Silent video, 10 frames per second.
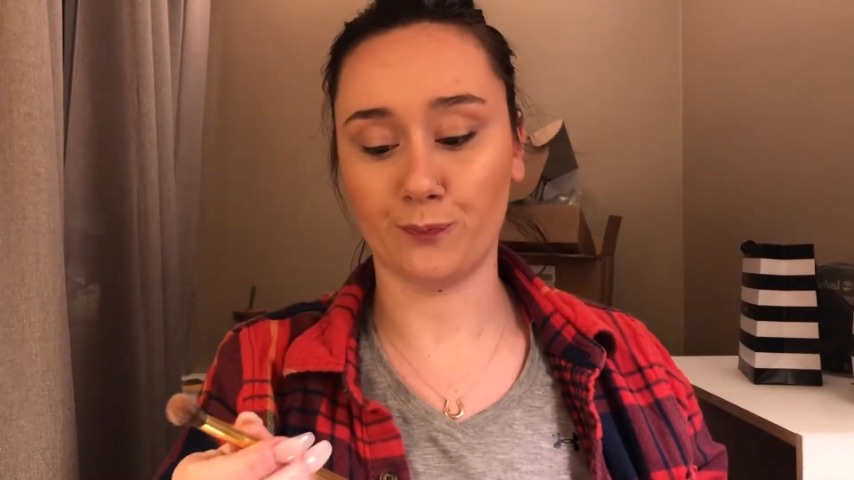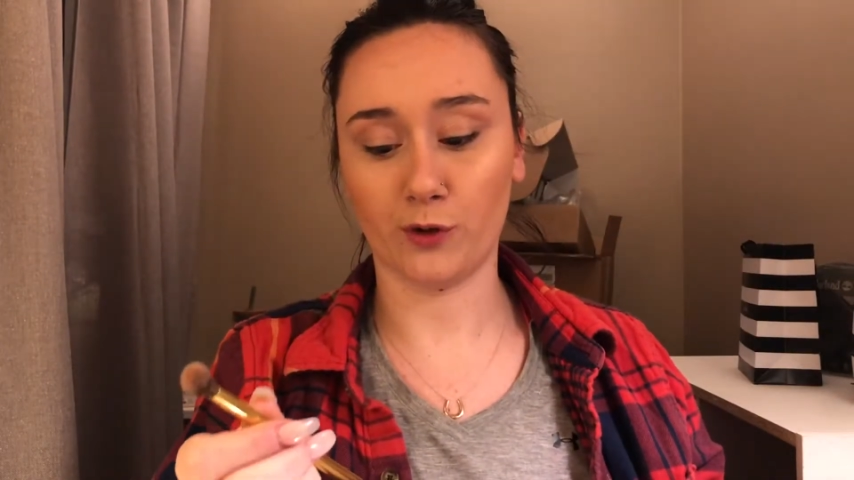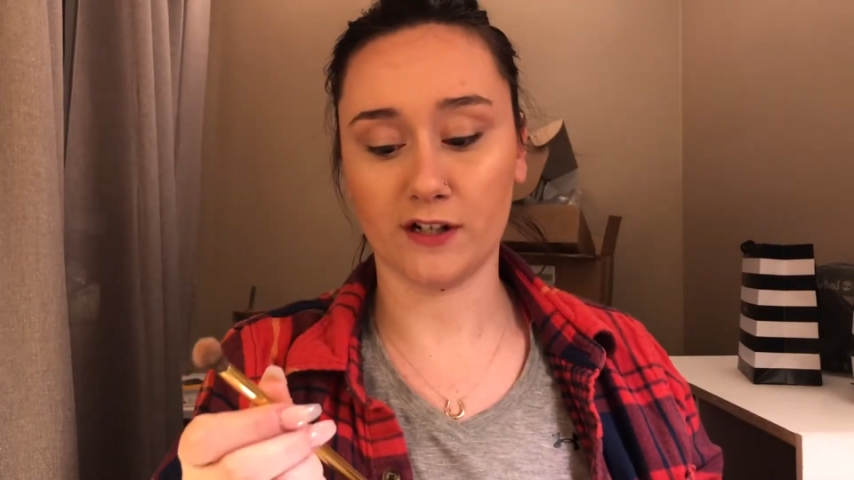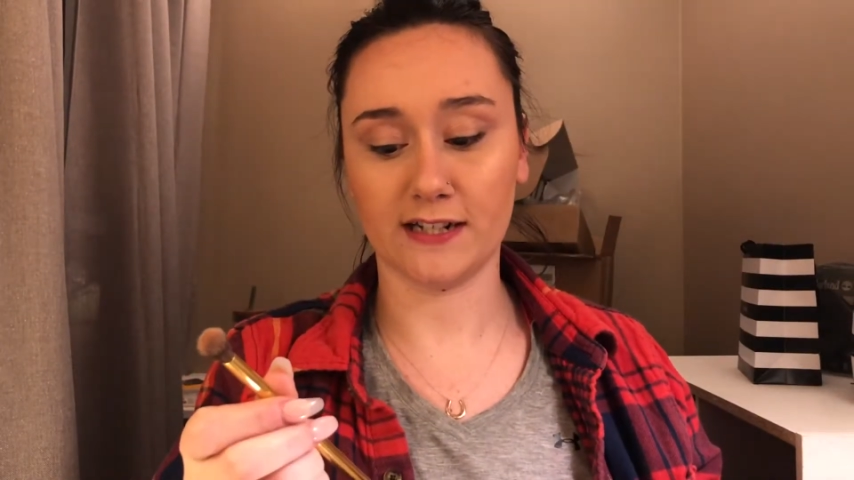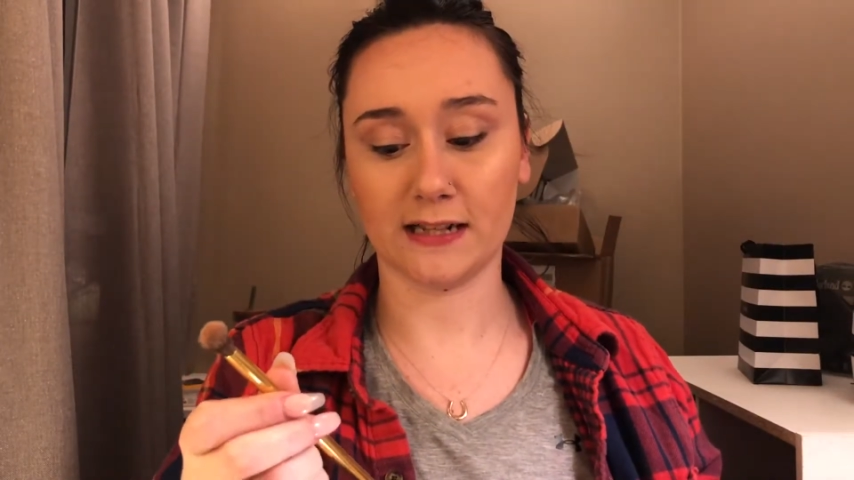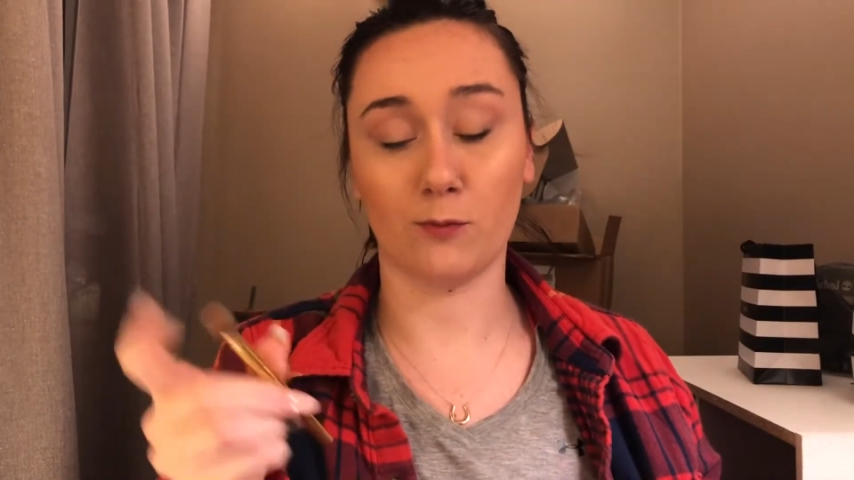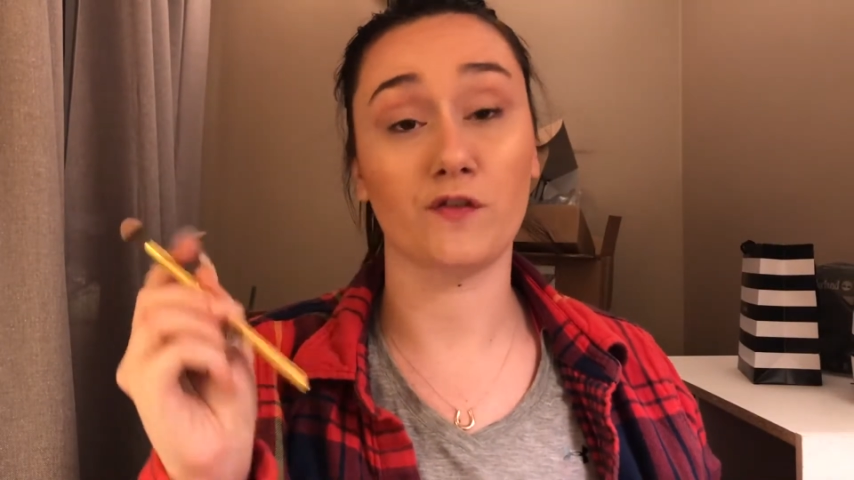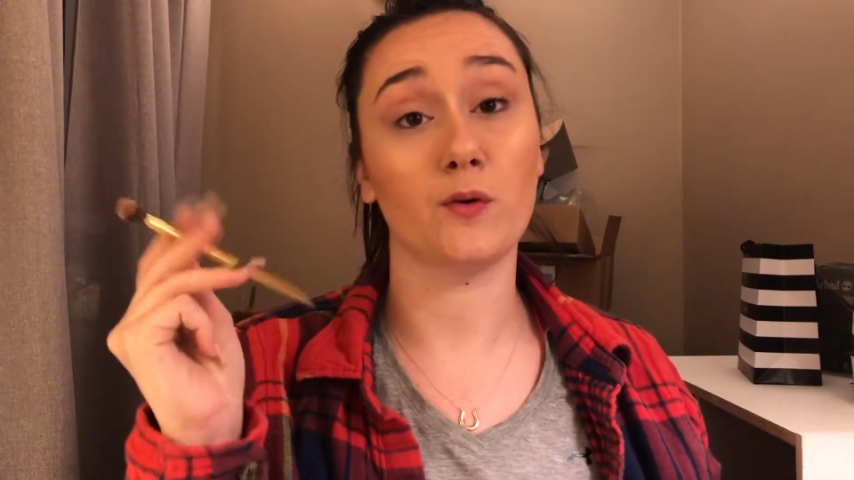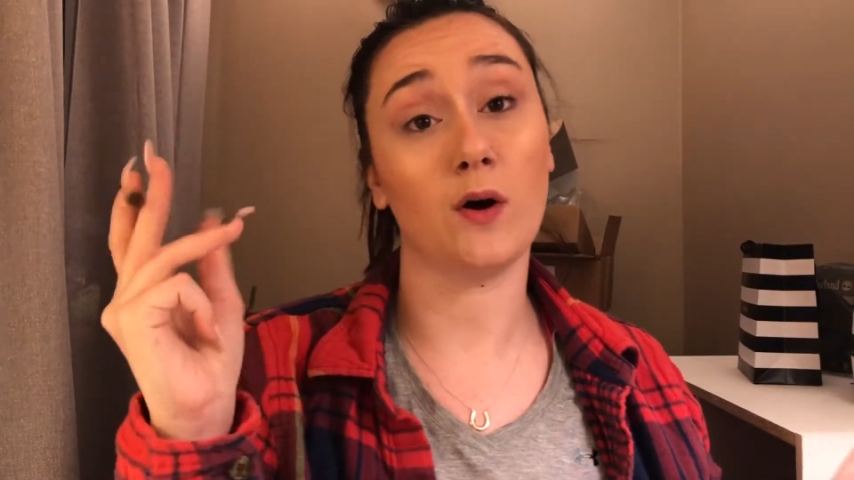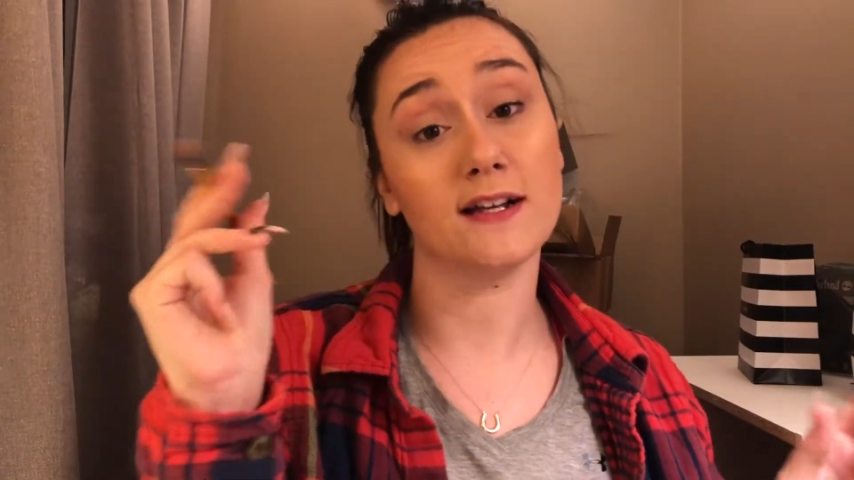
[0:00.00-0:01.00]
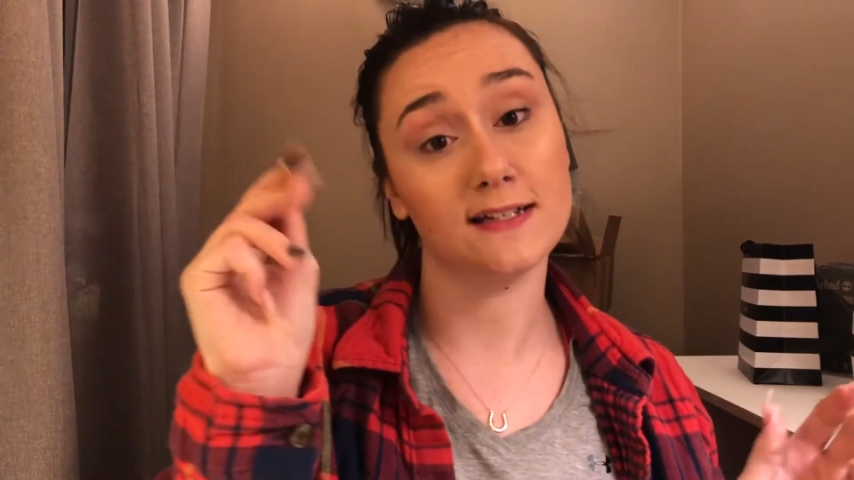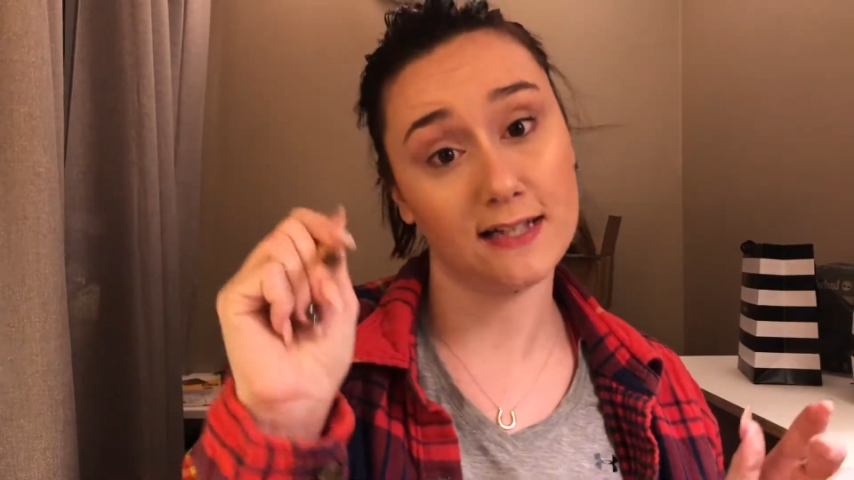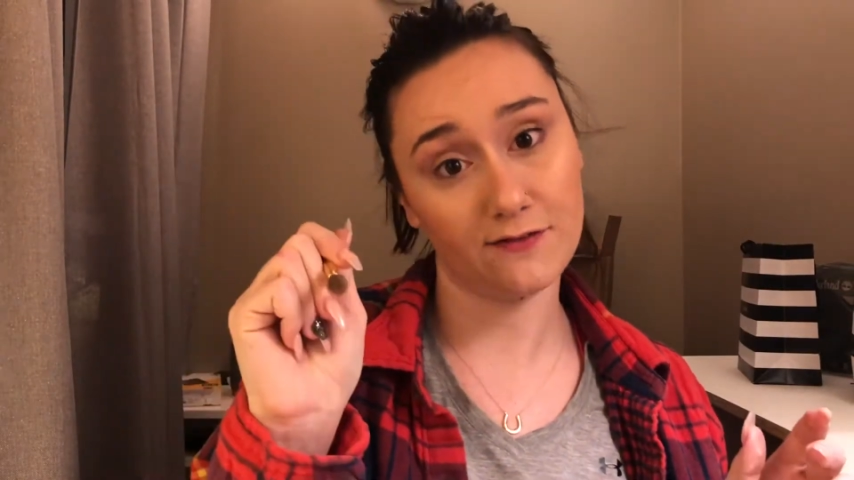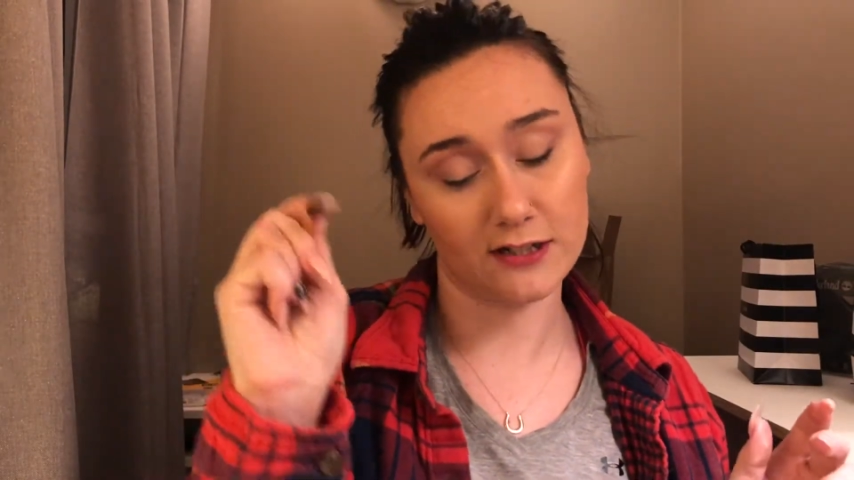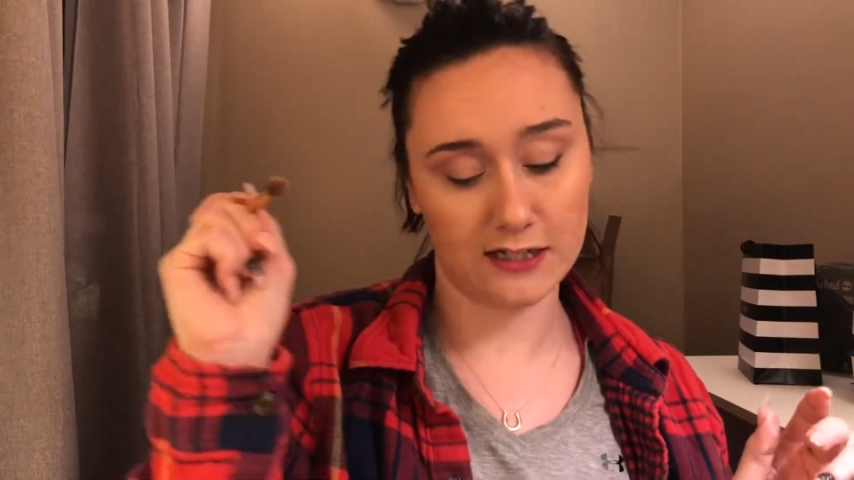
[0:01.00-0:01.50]
We're going to take the Morphe
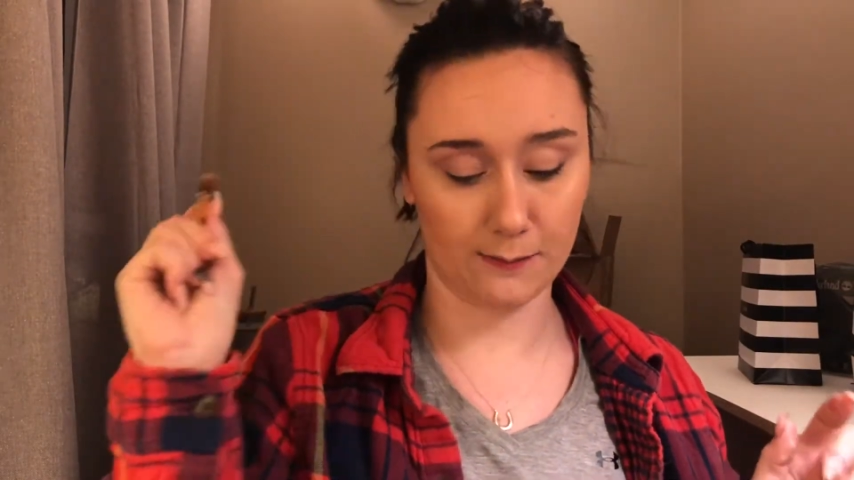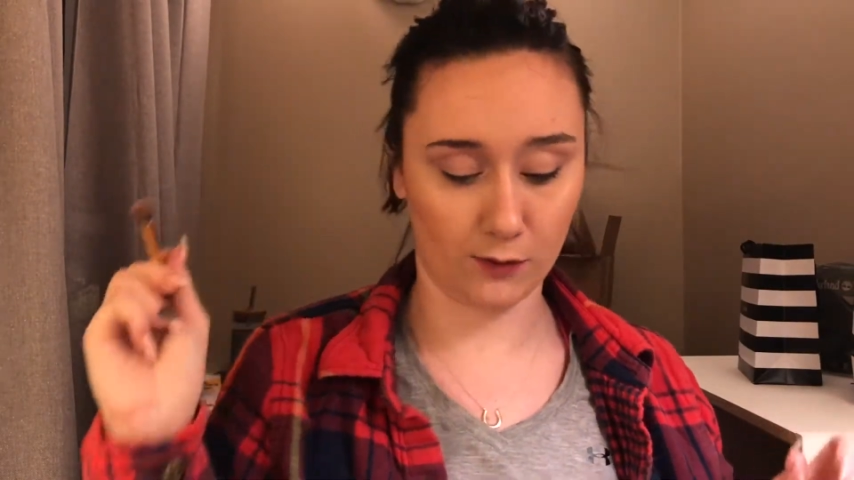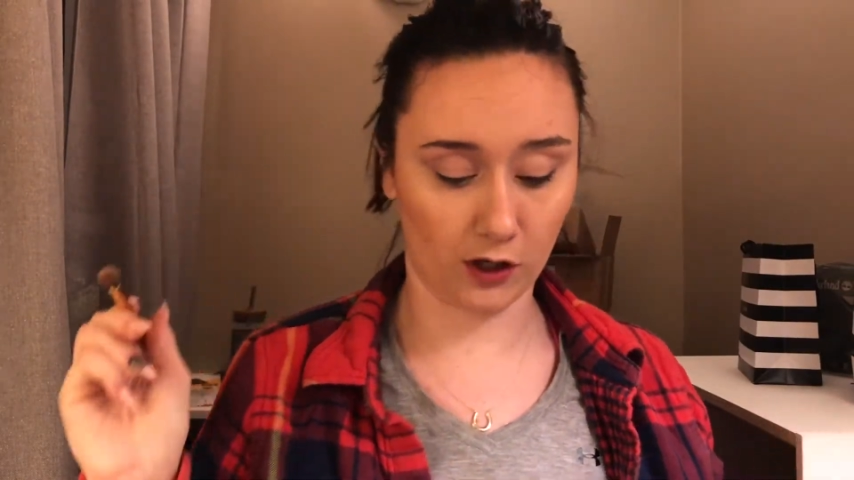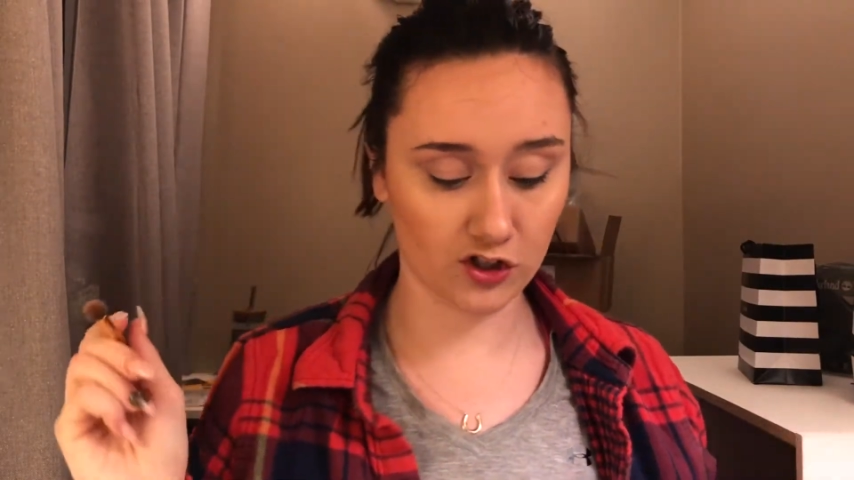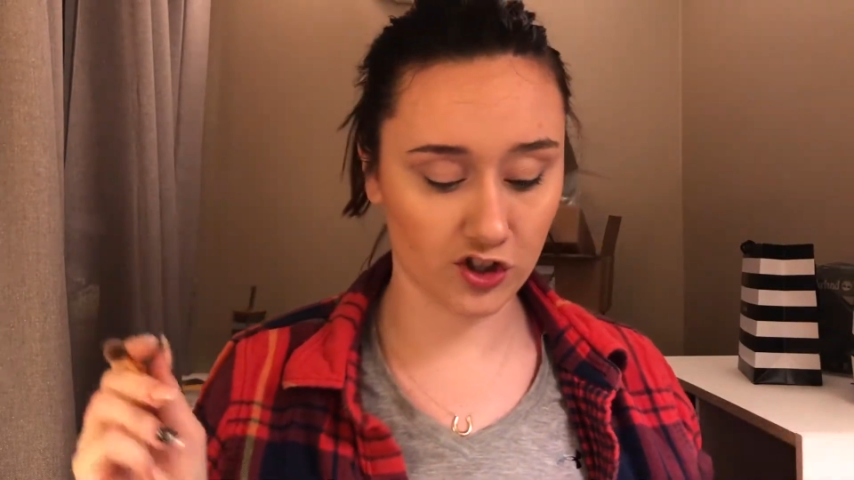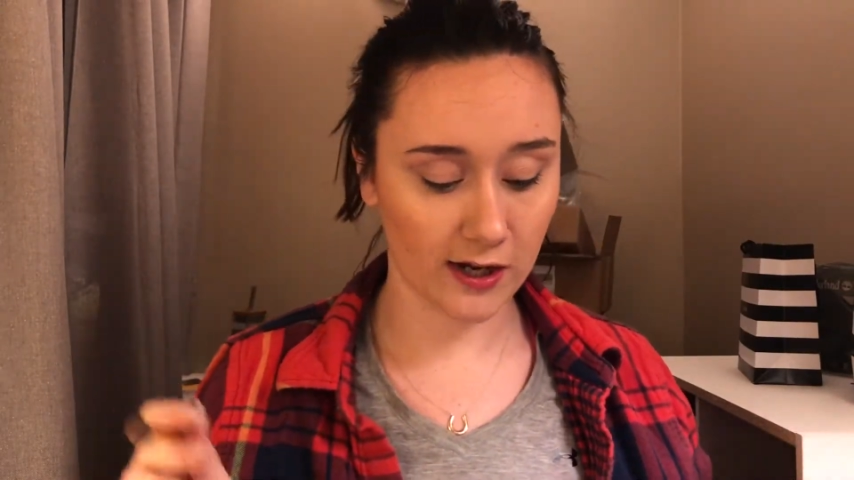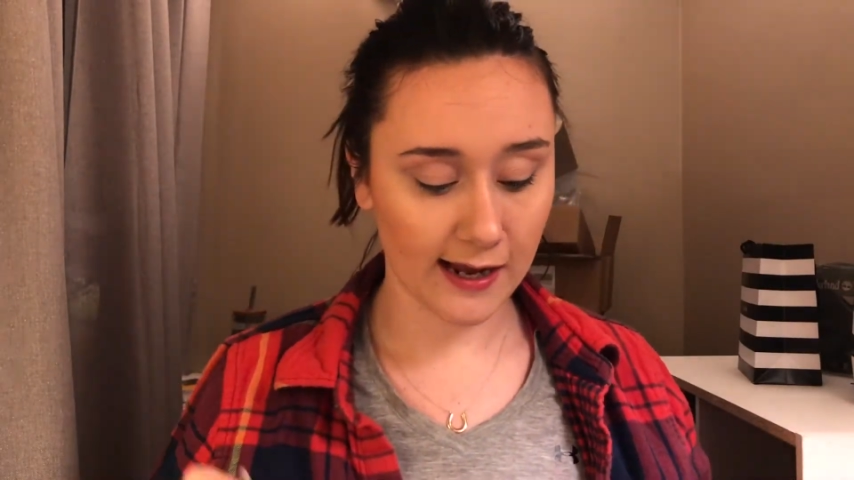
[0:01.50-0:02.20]
Y17 brush,